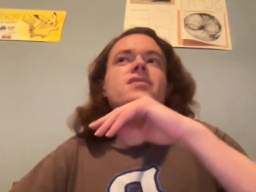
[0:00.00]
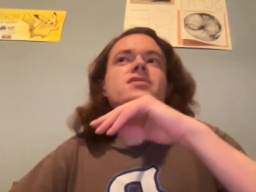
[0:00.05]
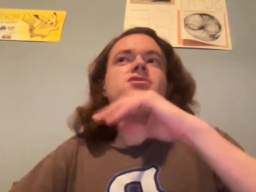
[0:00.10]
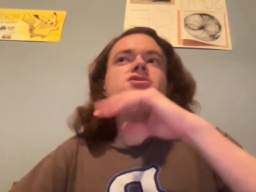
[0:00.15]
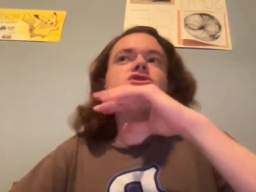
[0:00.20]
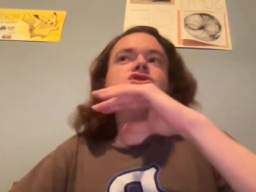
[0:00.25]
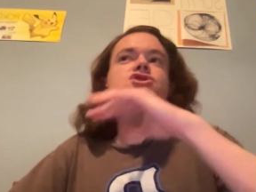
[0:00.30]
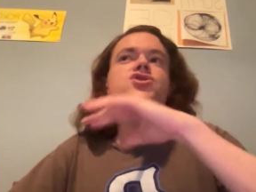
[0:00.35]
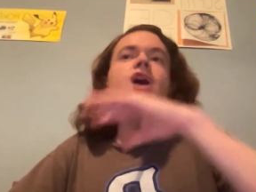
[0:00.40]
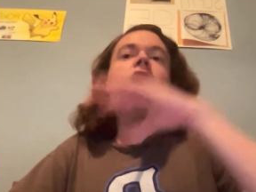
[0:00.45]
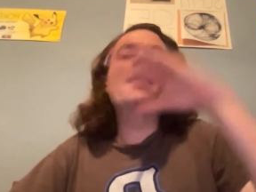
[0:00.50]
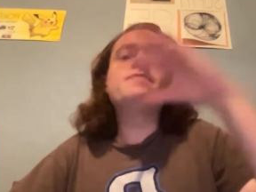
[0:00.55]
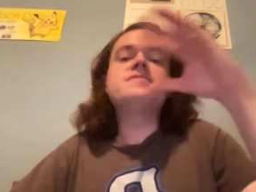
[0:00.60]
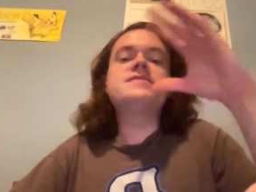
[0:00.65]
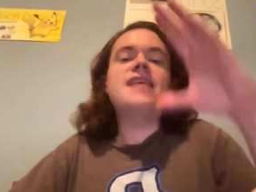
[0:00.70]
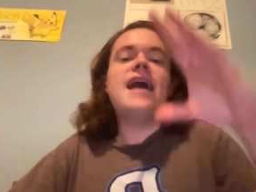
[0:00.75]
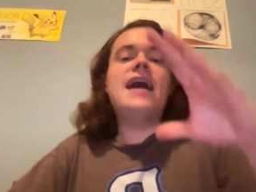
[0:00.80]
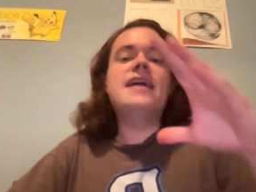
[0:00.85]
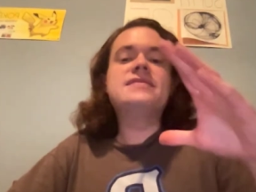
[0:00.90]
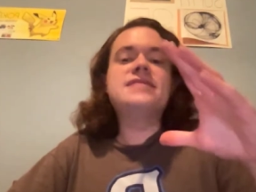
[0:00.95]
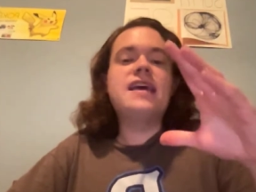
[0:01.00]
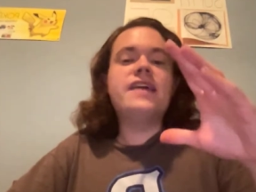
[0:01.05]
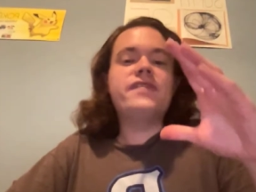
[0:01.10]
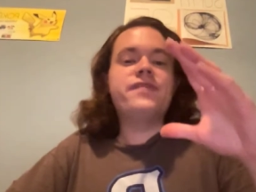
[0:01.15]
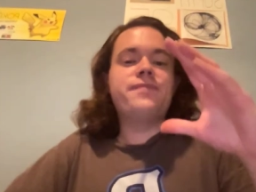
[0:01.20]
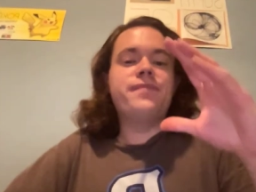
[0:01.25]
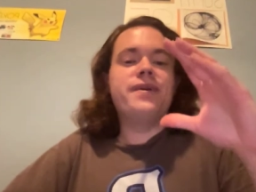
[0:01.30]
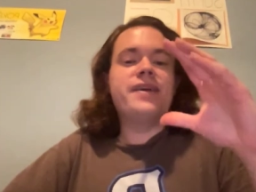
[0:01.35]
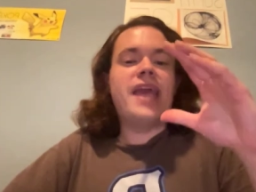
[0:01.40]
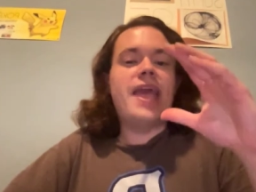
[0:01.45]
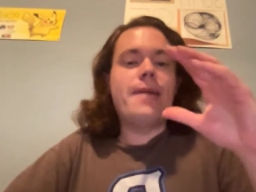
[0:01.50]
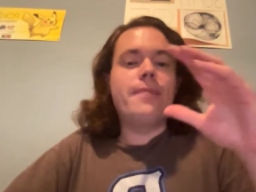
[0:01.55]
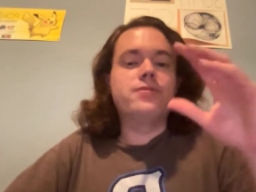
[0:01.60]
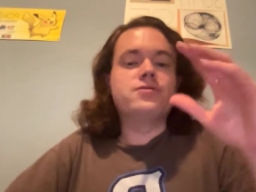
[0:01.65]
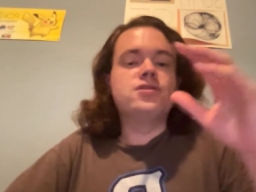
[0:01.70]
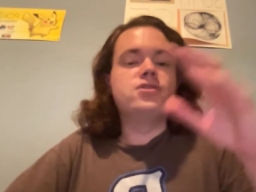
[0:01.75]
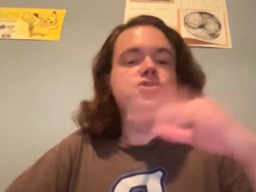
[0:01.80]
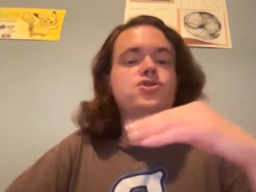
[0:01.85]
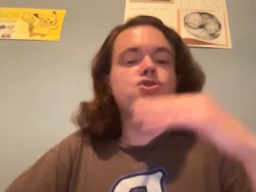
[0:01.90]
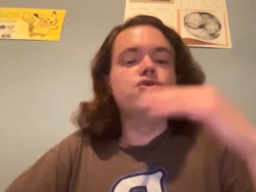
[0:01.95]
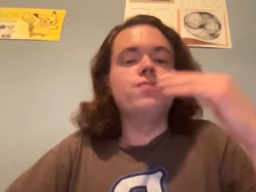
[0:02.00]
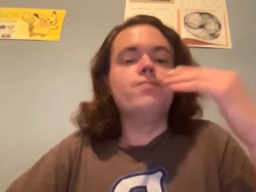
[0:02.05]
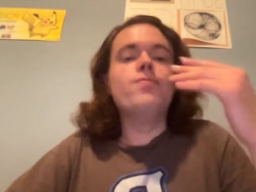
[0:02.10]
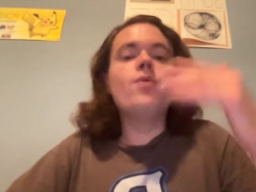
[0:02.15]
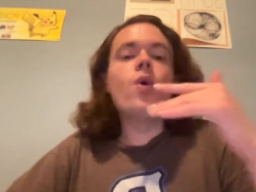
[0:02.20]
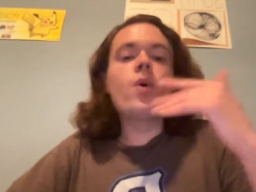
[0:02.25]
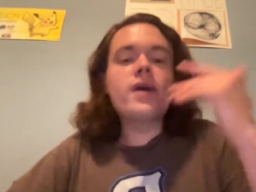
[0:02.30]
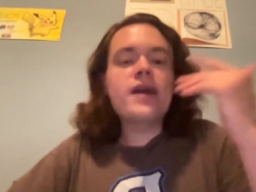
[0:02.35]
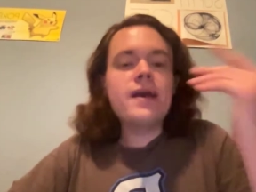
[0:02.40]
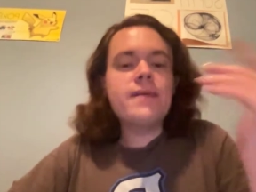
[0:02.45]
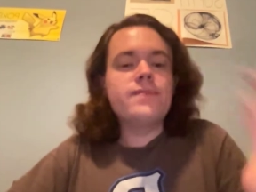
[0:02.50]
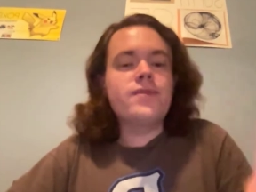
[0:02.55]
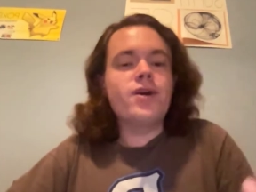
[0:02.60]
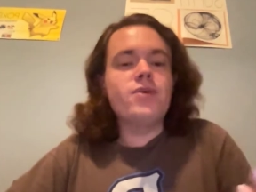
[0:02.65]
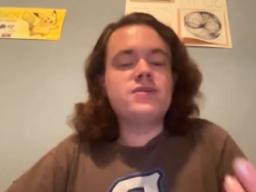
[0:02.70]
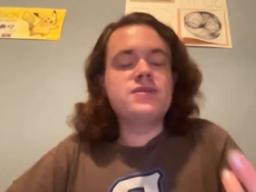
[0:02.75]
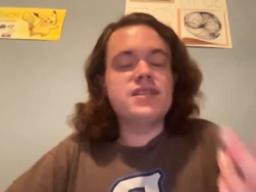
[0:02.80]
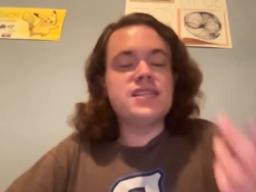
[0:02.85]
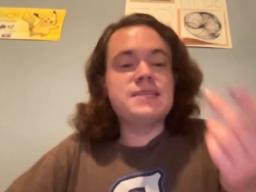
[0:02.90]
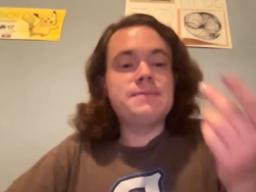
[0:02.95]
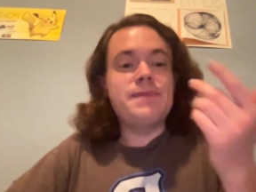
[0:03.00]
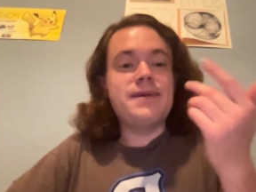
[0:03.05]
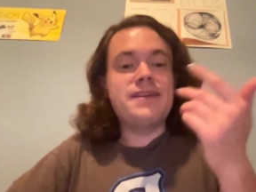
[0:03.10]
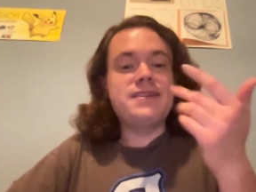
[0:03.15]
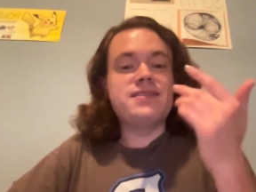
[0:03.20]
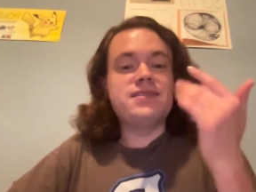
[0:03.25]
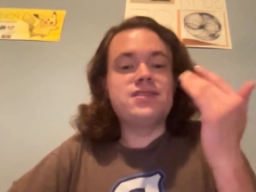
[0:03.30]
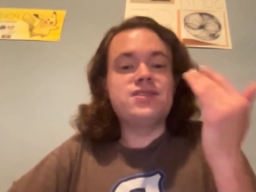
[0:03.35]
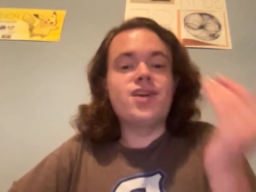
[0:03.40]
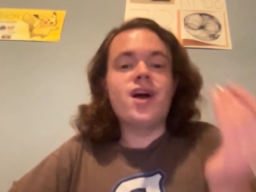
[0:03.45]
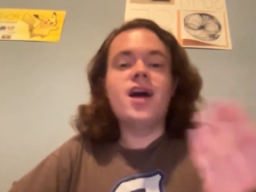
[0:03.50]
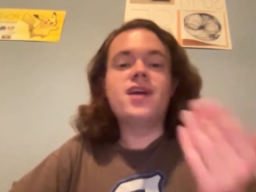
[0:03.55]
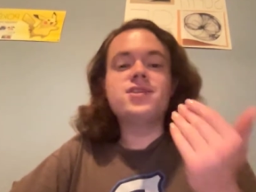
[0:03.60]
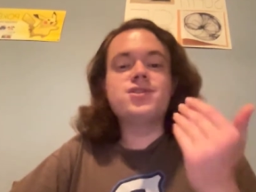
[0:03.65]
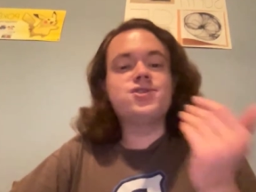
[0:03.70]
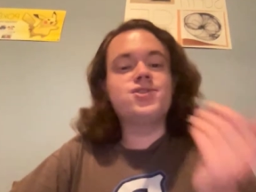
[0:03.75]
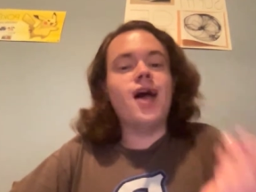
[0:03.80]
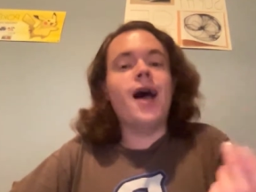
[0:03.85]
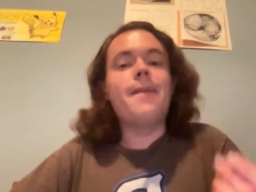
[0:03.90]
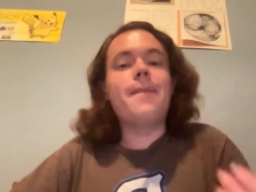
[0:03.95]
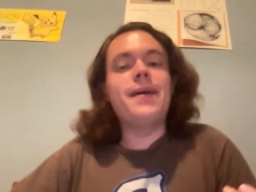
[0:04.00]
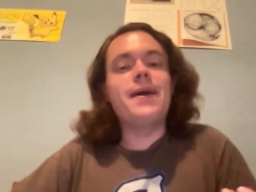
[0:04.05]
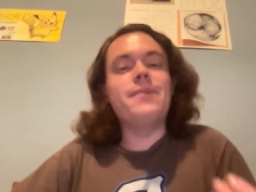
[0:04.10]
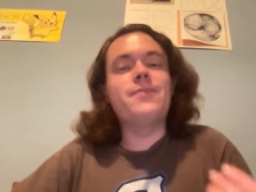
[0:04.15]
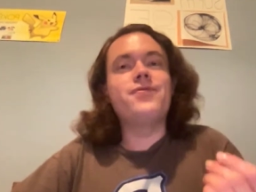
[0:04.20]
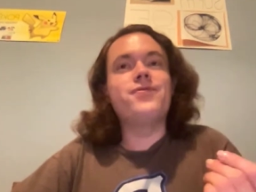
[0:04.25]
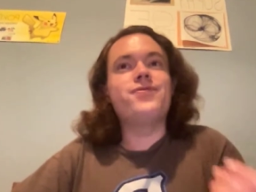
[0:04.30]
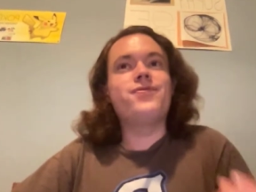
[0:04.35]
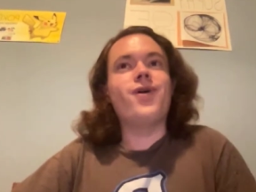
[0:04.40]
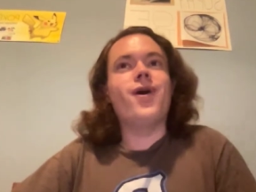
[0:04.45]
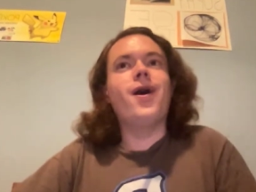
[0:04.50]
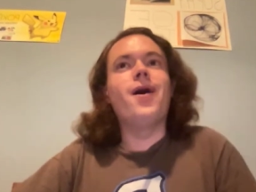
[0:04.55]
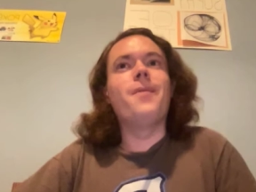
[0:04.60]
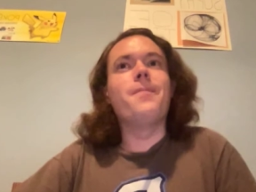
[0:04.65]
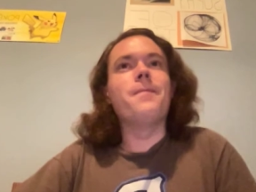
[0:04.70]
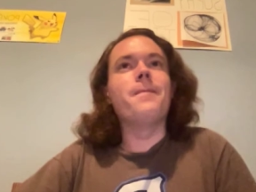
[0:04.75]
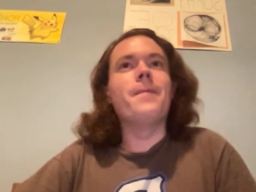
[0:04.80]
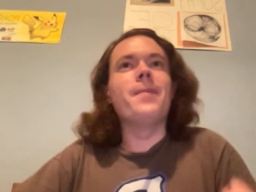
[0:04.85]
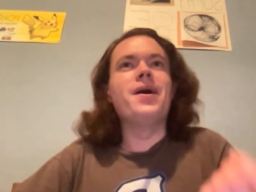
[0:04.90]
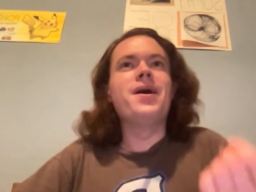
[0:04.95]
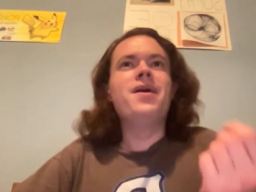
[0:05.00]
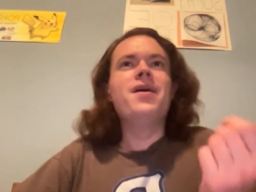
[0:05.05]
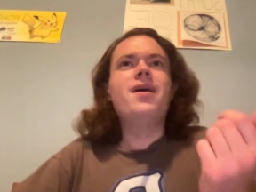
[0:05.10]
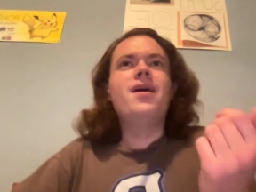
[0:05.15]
stops Nasseh from being able to do more hypnosis, but it does not stop him from,